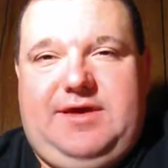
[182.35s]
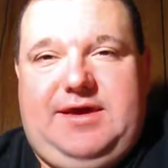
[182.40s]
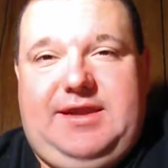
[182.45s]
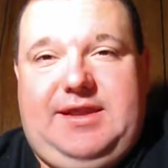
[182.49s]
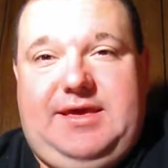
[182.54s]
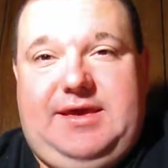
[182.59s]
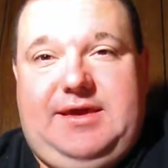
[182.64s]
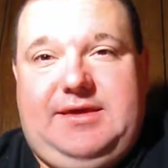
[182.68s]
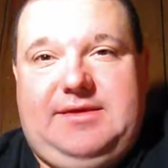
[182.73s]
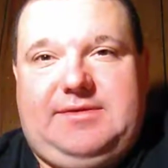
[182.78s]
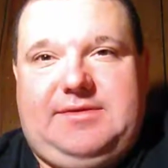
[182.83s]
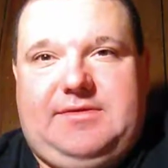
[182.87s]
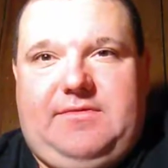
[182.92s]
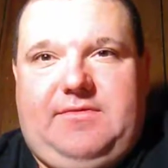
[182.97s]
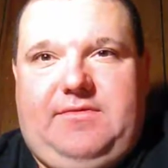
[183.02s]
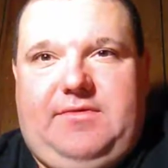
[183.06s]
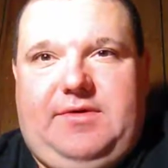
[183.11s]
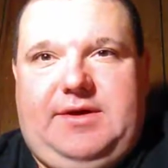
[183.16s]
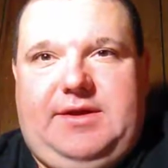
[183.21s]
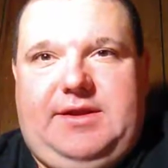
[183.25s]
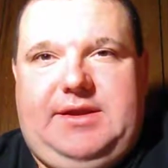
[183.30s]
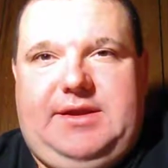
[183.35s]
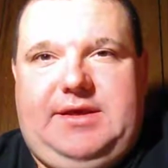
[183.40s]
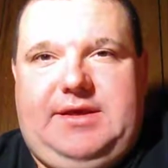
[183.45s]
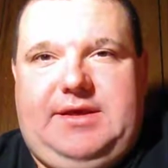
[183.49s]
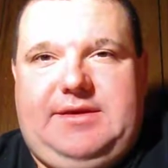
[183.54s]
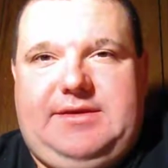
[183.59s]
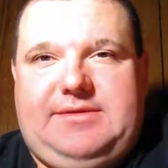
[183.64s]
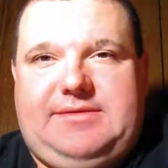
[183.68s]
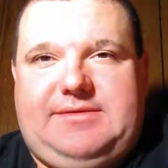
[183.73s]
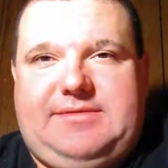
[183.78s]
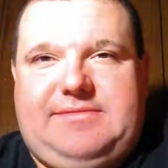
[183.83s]
It is what it
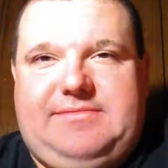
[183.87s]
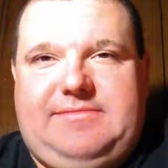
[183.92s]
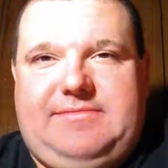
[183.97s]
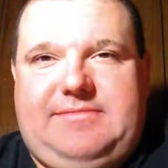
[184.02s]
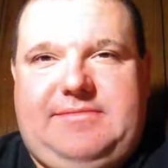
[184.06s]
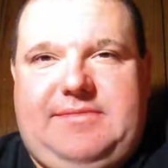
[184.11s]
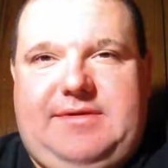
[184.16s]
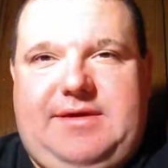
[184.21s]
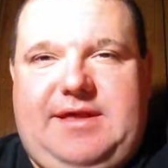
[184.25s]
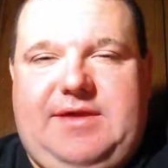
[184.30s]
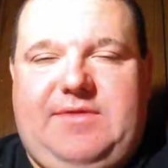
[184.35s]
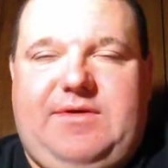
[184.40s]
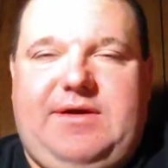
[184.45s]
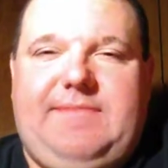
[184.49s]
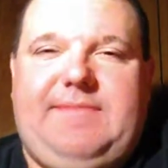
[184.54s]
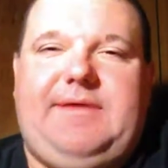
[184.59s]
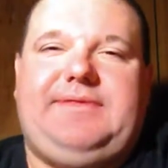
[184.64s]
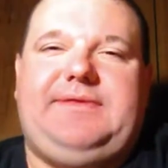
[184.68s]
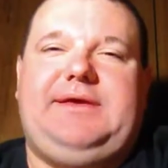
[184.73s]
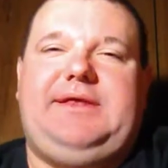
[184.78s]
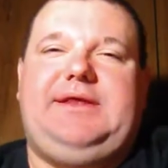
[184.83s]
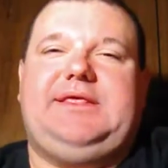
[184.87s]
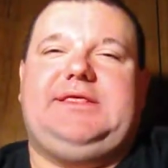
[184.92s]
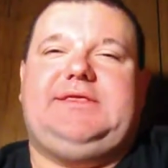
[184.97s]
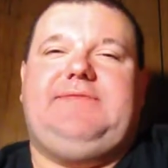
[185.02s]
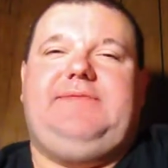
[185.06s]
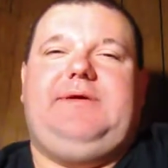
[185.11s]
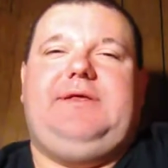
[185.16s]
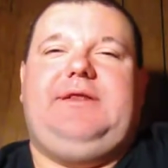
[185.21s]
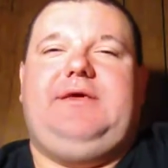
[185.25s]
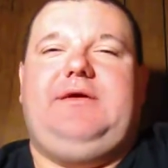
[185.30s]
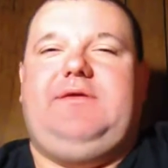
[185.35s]
is. Anyway, about to end this
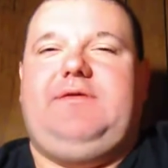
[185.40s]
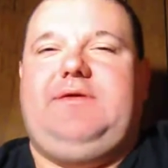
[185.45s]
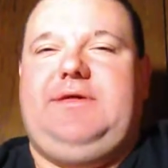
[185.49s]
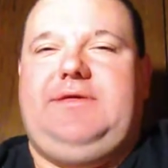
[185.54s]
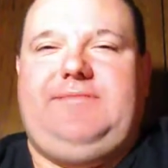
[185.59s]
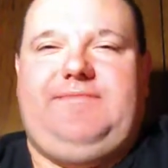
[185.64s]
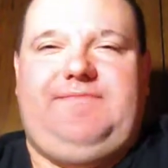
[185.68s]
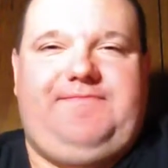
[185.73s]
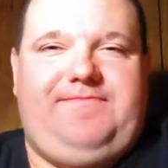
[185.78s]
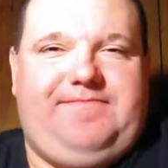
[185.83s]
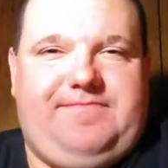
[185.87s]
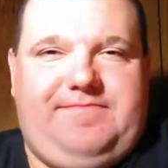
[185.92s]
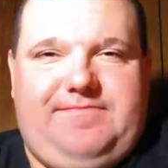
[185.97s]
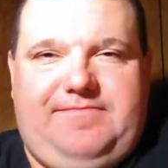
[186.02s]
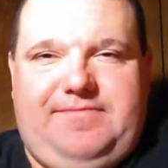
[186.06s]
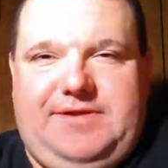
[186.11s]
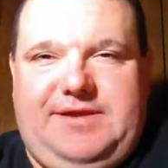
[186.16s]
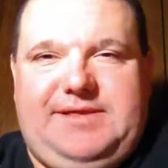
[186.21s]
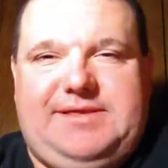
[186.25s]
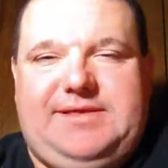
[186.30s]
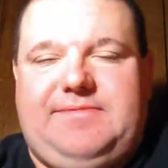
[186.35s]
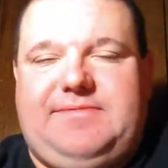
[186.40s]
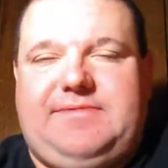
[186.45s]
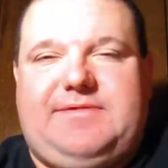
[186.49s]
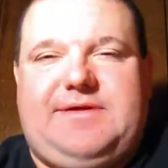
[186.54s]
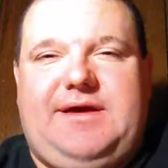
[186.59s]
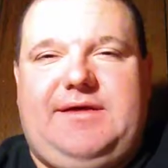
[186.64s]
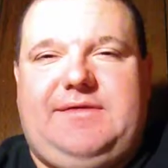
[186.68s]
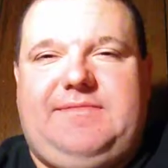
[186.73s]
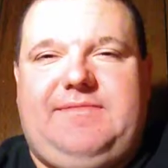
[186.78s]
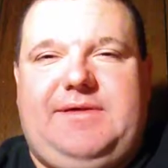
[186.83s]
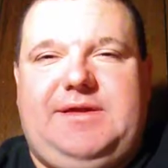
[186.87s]
video, and please
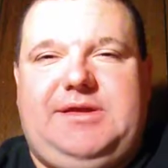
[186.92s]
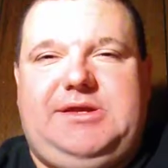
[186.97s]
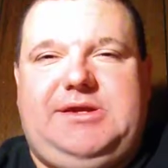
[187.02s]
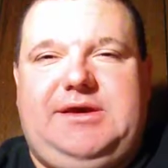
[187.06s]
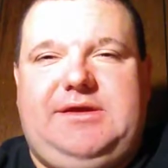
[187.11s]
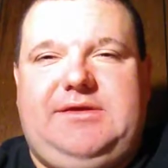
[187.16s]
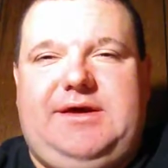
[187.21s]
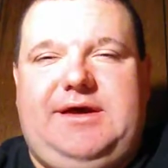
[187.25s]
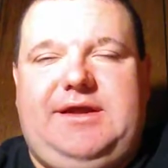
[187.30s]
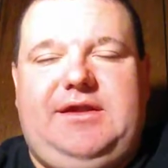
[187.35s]
subscribe to my channel.